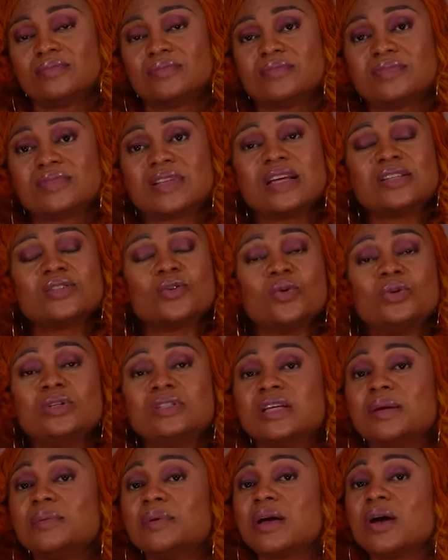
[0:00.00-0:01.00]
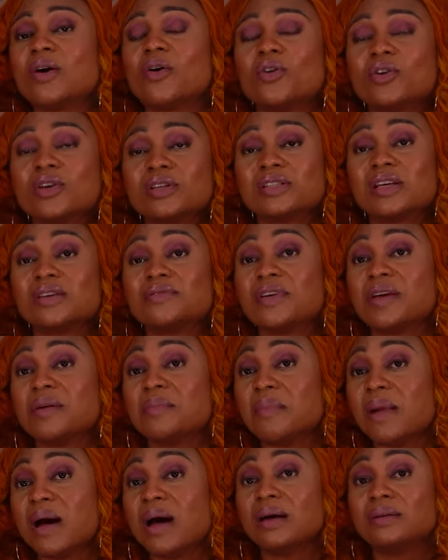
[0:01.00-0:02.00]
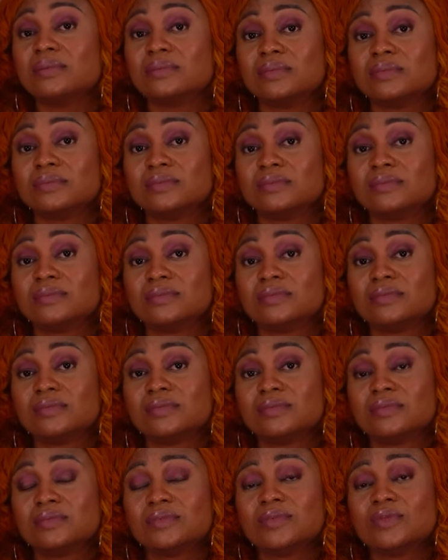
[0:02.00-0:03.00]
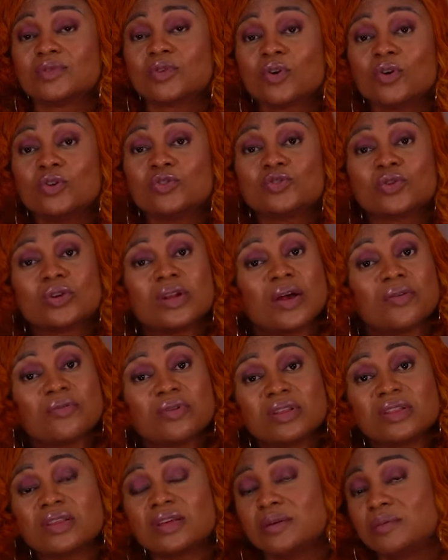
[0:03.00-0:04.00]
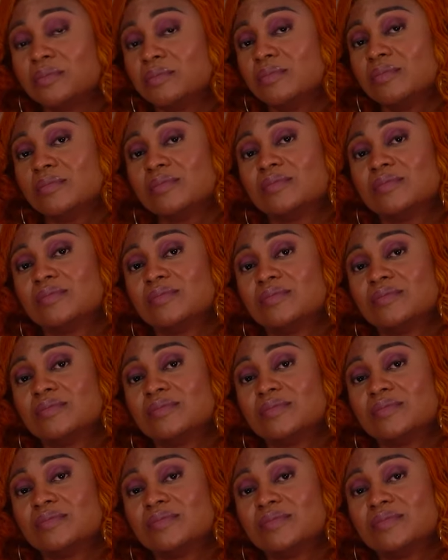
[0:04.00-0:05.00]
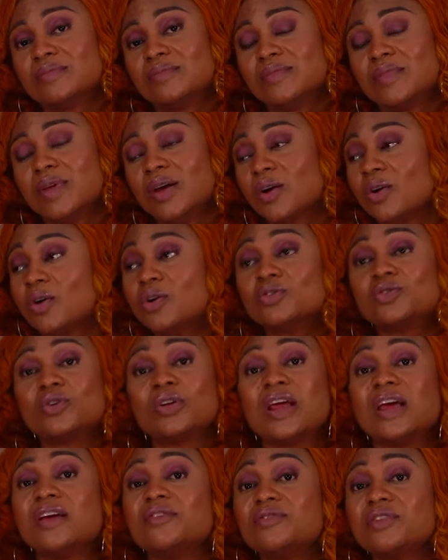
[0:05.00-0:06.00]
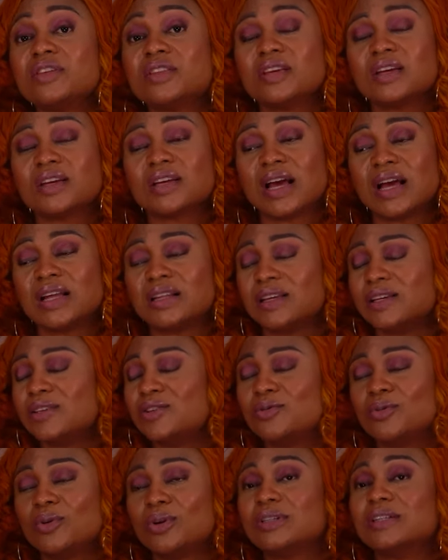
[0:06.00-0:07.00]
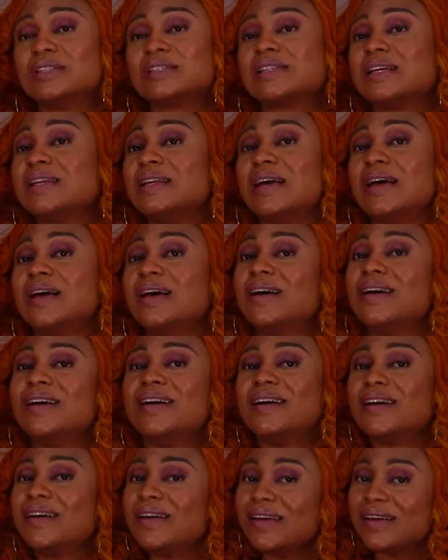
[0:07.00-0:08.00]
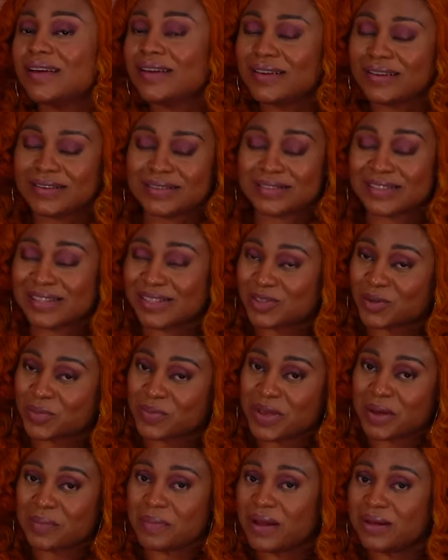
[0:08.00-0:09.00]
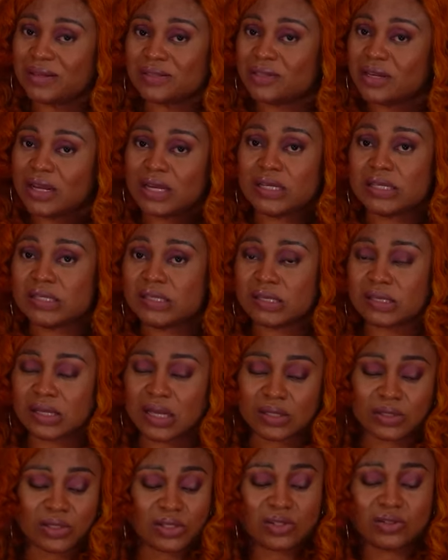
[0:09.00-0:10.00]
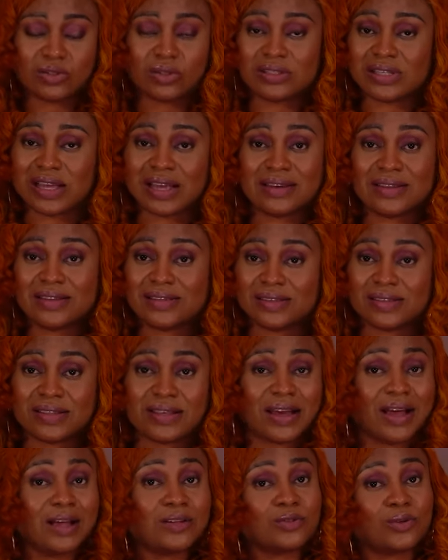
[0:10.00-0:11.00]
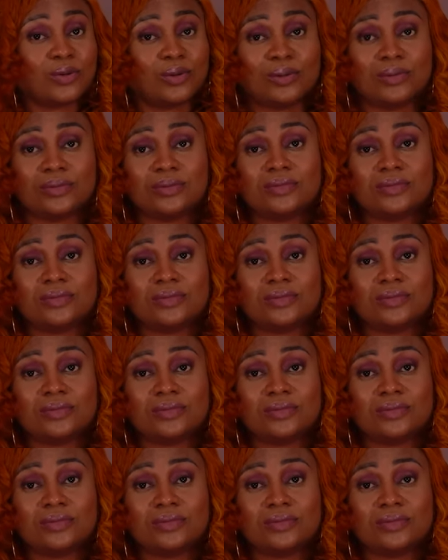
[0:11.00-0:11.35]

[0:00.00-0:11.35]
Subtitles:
That's the only time you can call yourself a man. Control her breathing. Control everything, and then you understand that. See, to be a man is not an easy thing at all.